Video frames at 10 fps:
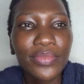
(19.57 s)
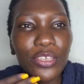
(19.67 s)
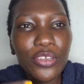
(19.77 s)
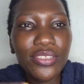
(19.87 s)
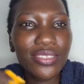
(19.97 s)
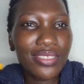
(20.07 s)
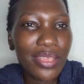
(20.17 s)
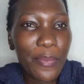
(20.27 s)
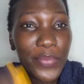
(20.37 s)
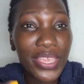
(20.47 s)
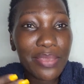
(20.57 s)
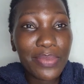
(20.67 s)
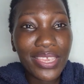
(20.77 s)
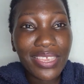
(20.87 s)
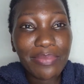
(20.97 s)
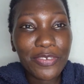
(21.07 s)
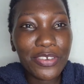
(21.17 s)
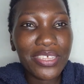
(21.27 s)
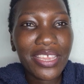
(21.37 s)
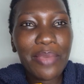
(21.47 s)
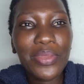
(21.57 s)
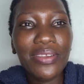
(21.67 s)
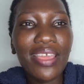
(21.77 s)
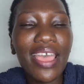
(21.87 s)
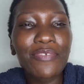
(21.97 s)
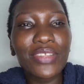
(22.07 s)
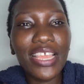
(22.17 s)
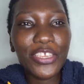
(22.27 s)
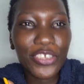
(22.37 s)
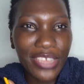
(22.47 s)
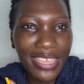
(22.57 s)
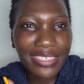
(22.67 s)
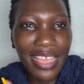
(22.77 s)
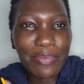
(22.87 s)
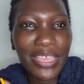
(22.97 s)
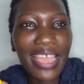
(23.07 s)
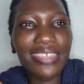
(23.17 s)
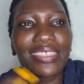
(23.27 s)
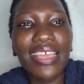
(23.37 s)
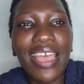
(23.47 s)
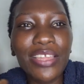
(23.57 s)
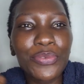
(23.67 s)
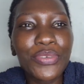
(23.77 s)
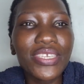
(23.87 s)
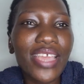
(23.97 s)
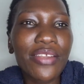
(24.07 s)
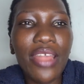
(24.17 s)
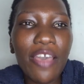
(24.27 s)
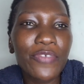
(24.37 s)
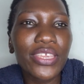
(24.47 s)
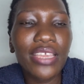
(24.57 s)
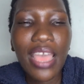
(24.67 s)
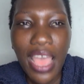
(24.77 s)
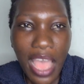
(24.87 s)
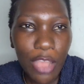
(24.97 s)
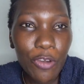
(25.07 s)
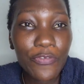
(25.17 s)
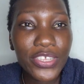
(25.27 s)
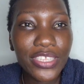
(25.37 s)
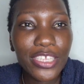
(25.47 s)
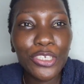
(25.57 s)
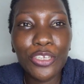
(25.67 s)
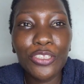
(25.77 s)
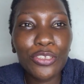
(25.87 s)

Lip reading: because me being before the camera, I feel like you guys are behind there and we are having a conversation.